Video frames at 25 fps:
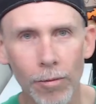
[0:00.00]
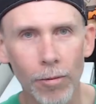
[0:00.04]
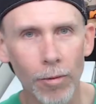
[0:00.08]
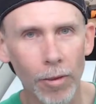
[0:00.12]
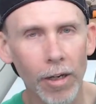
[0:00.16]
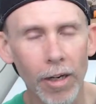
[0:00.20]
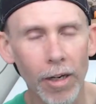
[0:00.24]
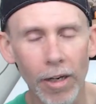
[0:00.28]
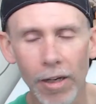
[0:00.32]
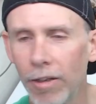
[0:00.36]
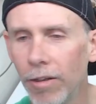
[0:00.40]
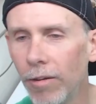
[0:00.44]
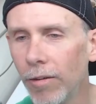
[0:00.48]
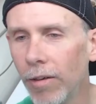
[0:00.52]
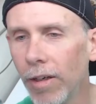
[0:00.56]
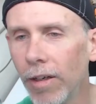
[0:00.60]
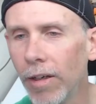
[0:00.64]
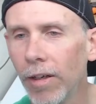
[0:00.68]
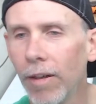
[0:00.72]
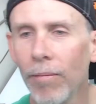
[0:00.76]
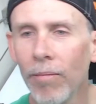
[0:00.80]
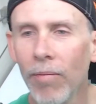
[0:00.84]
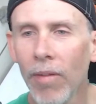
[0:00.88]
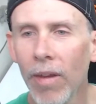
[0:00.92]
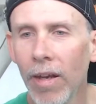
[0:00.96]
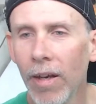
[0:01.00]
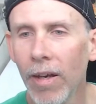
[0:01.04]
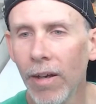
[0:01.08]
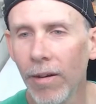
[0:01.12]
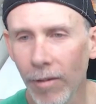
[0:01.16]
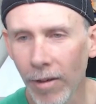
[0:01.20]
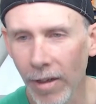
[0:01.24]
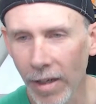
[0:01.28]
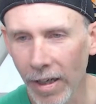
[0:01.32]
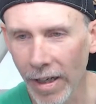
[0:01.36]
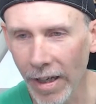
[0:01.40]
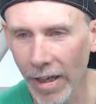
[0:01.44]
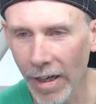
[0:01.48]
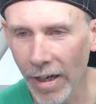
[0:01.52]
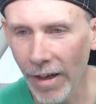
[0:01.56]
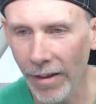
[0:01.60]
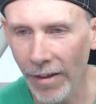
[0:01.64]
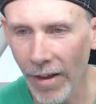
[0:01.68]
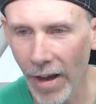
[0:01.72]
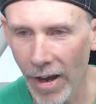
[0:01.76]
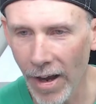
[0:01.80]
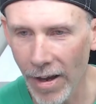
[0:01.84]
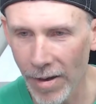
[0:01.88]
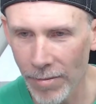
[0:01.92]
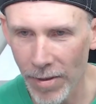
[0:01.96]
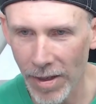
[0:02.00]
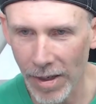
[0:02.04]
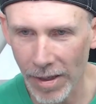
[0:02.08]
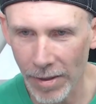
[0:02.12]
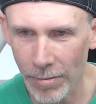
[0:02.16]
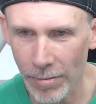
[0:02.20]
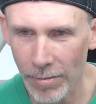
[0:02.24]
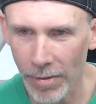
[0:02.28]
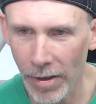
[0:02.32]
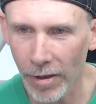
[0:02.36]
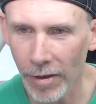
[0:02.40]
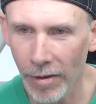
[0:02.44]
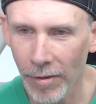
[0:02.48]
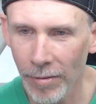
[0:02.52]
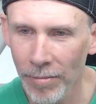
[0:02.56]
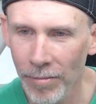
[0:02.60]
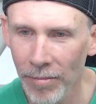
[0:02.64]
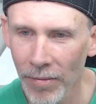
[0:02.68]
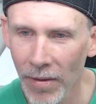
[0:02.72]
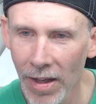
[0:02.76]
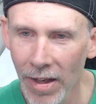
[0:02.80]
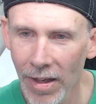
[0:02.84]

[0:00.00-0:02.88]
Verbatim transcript: We're going to do it. We're going to get on that and make it better.